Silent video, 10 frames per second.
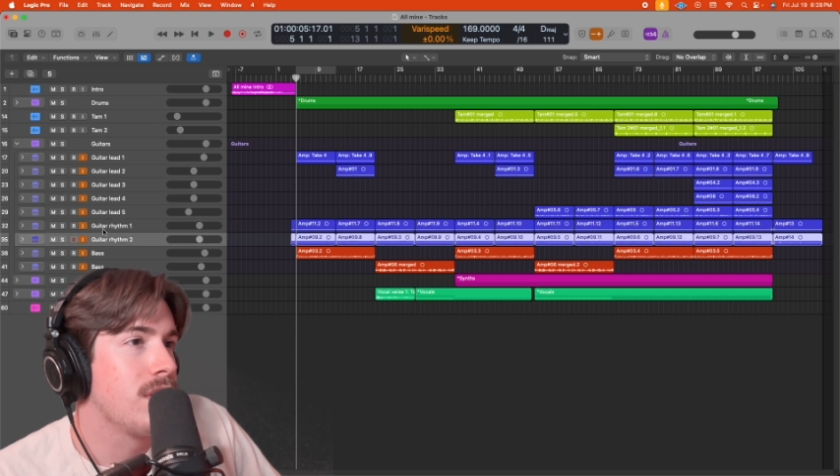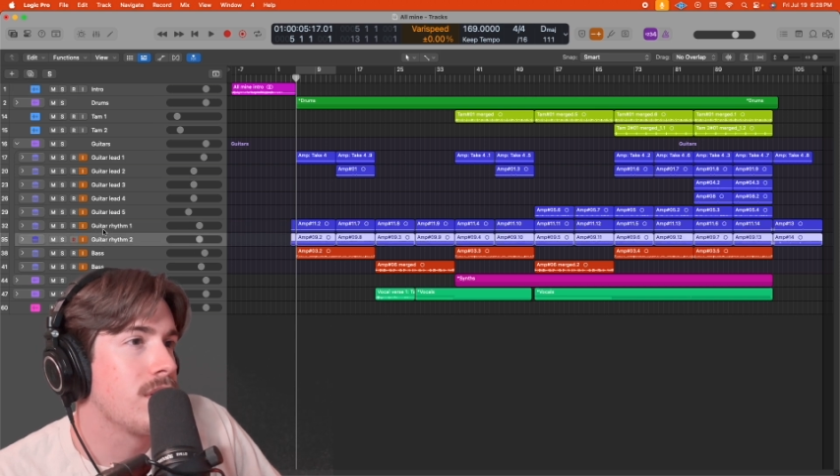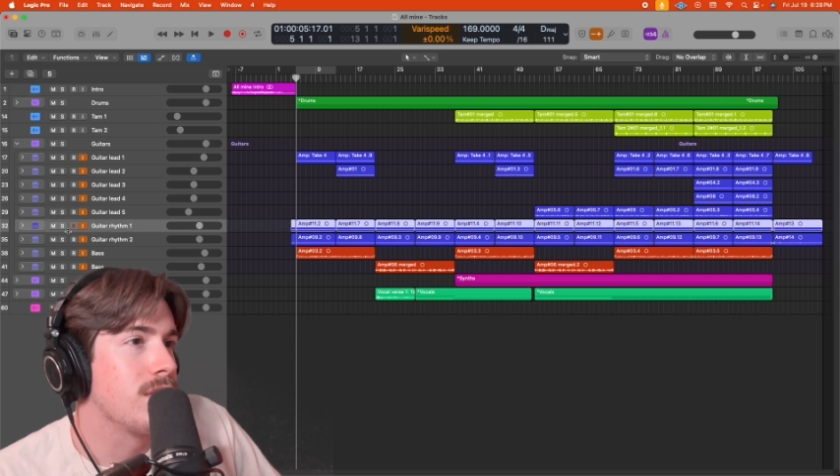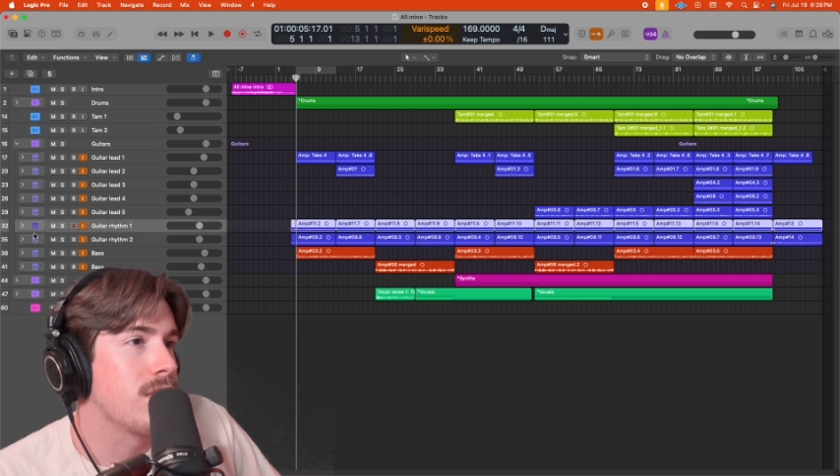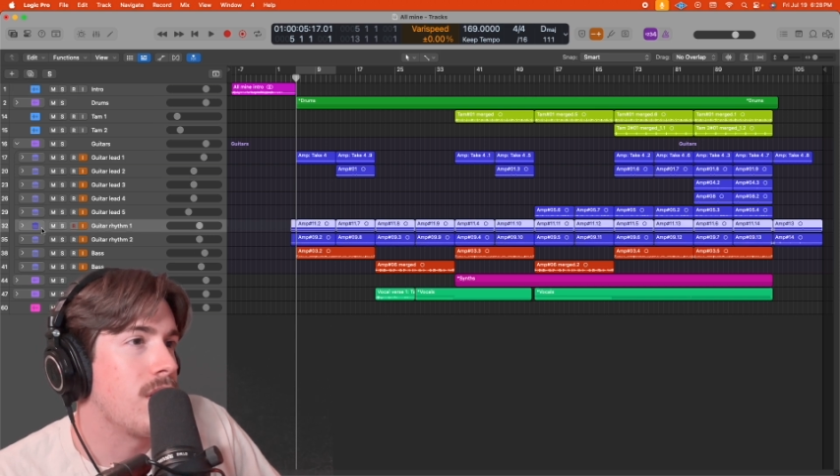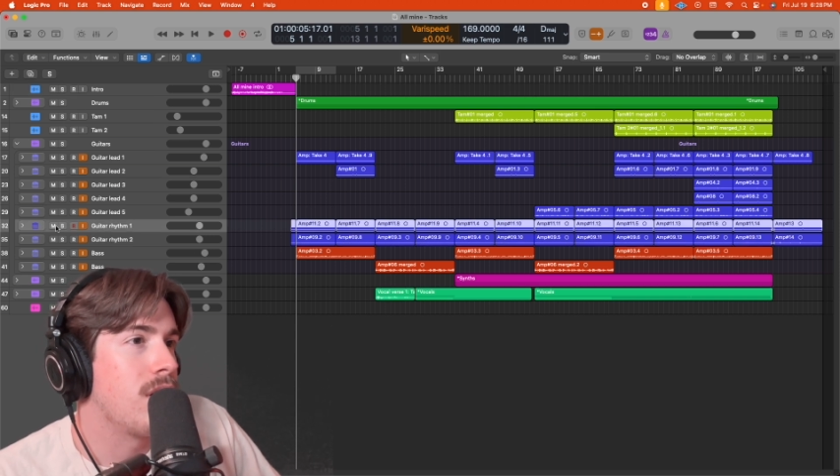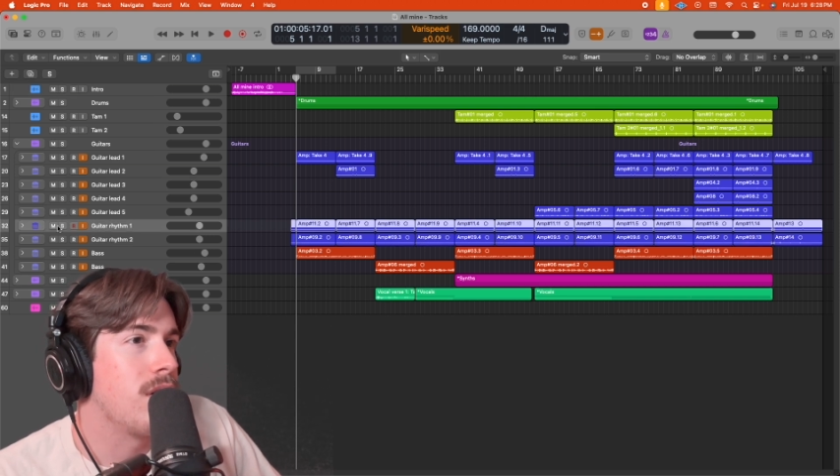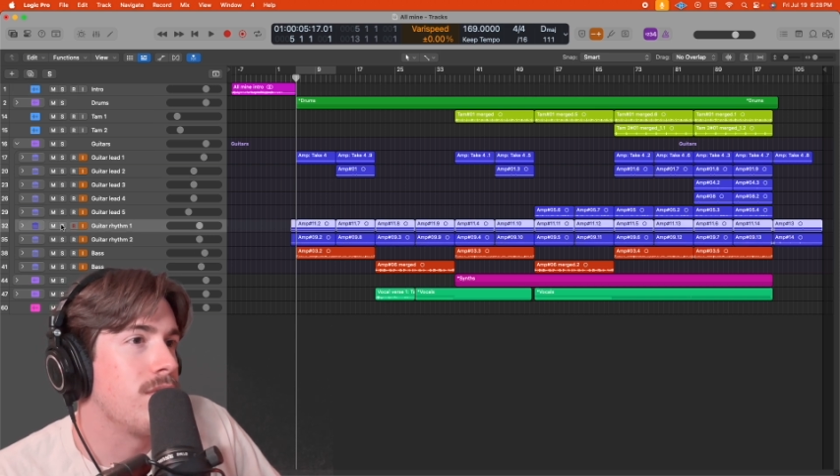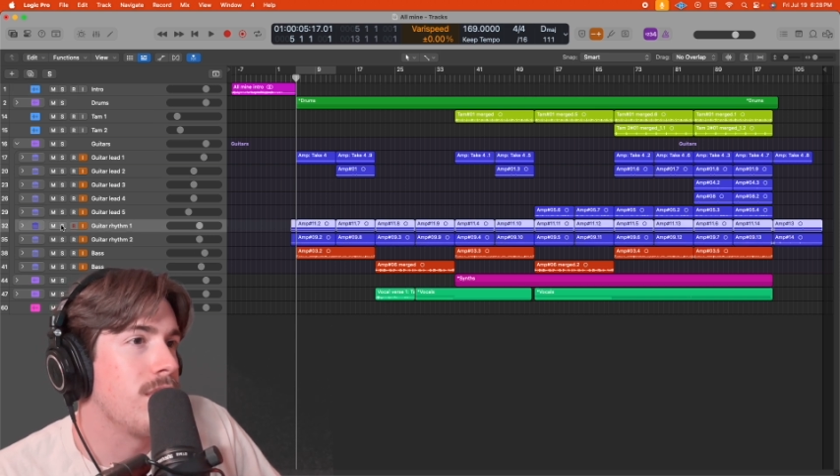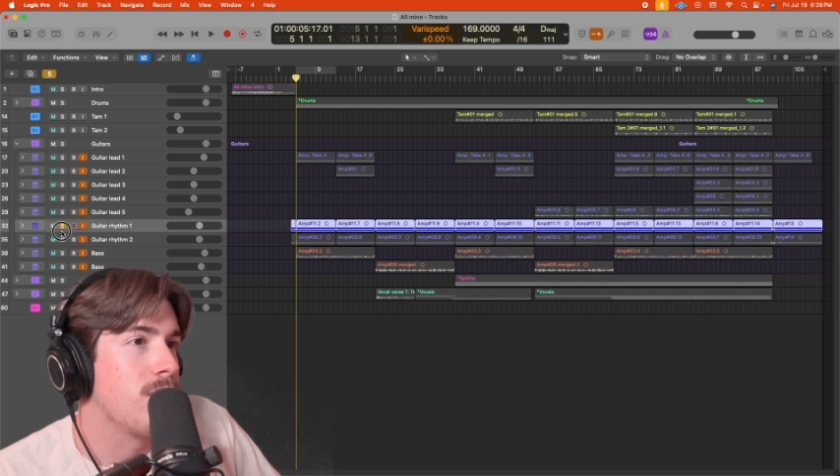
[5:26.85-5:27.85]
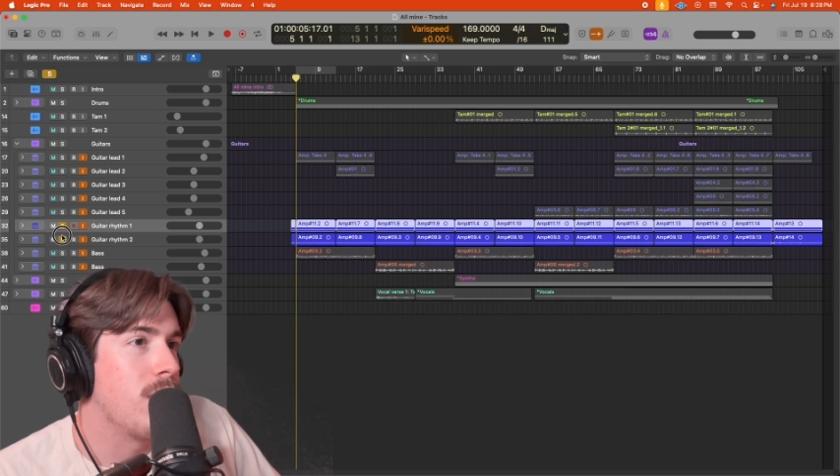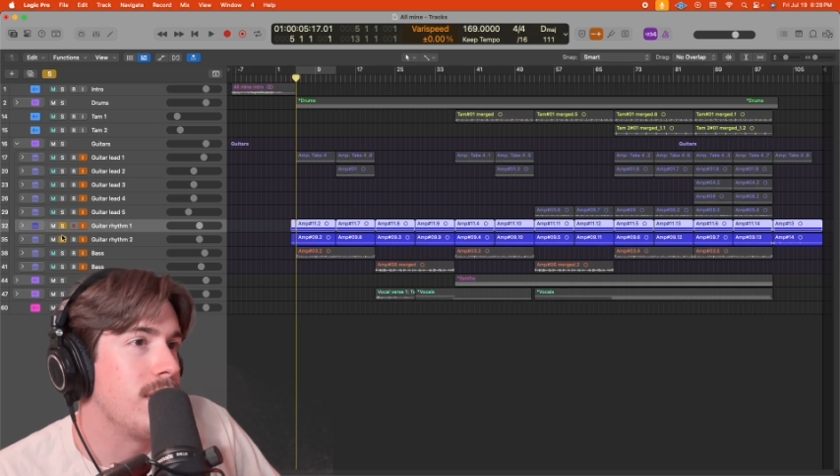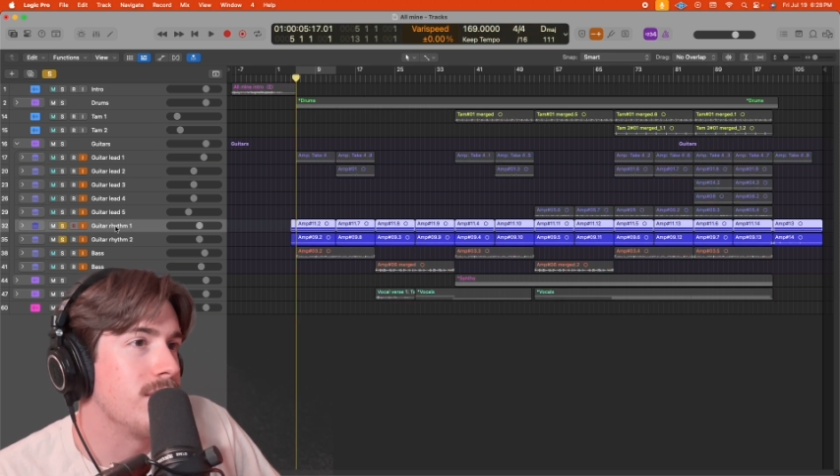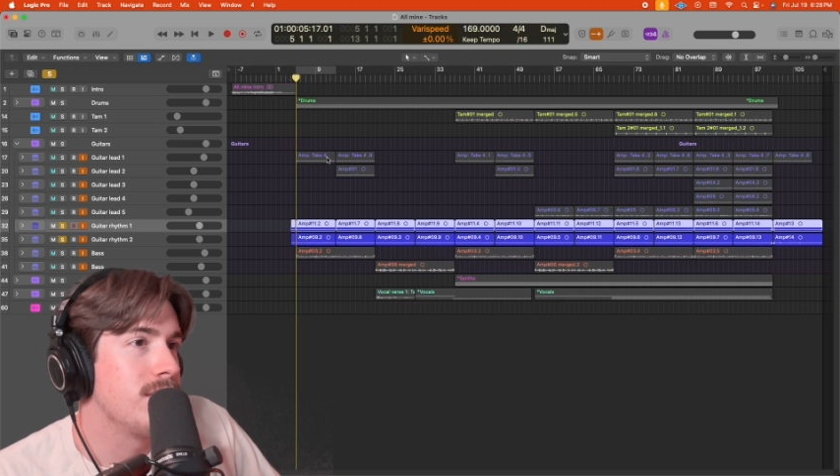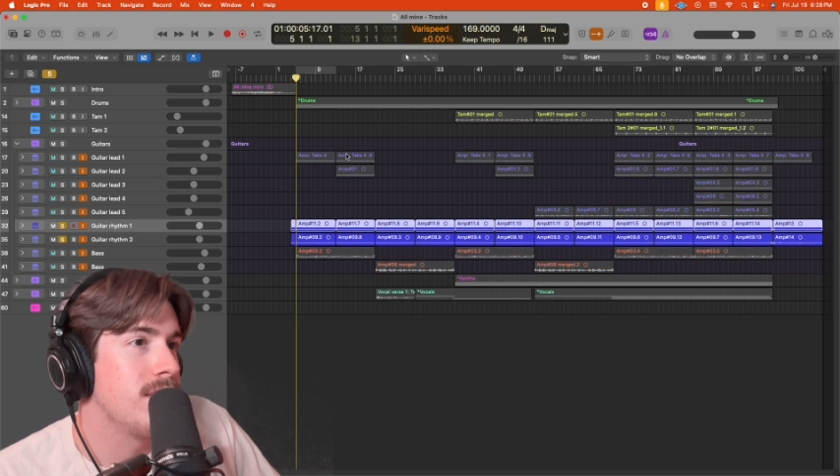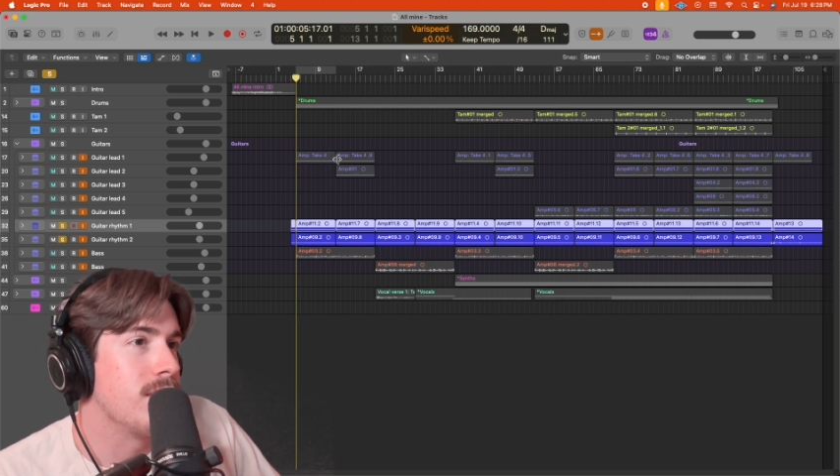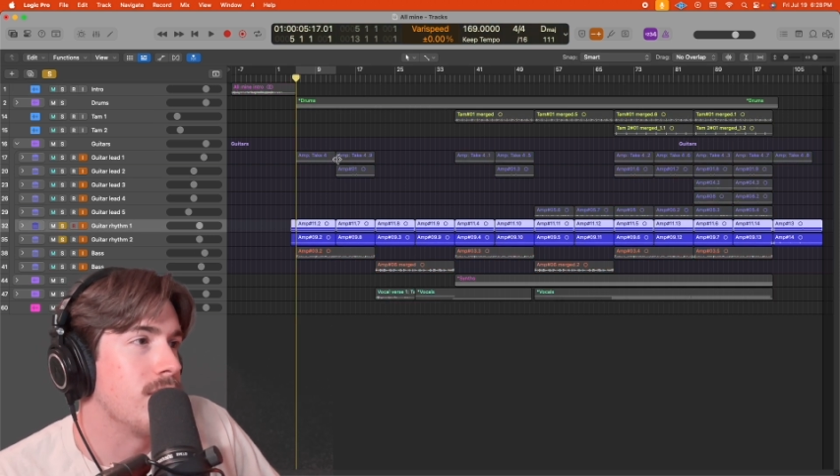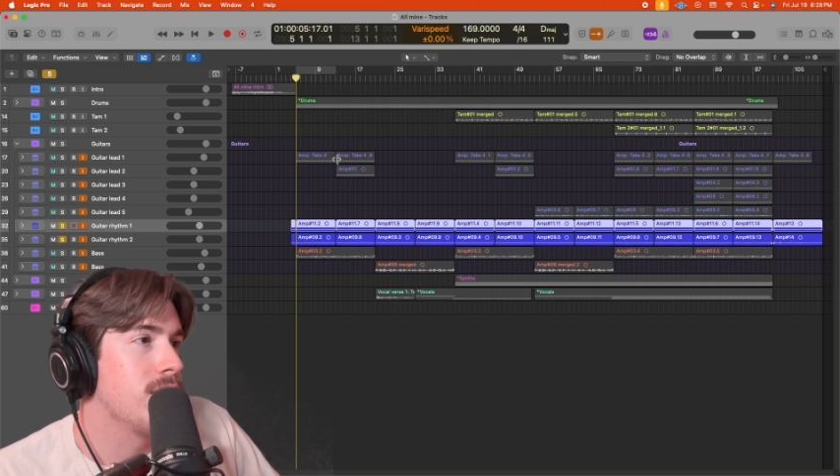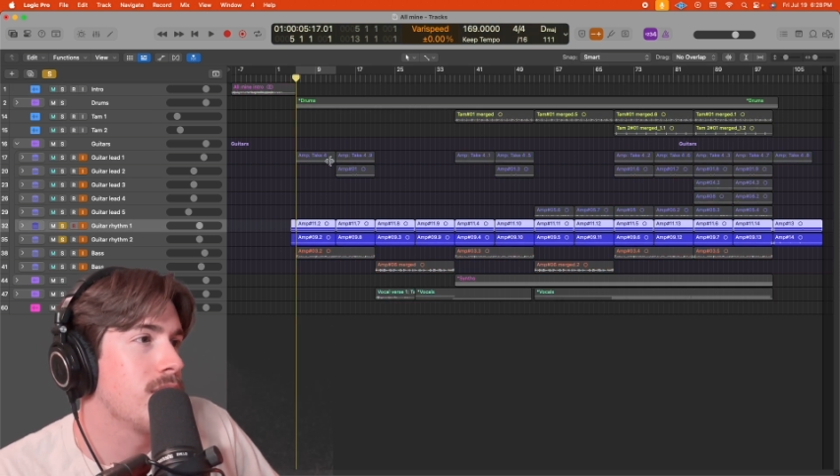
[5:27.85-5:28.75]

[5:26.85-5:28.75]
guitar rhythm 1 and 2.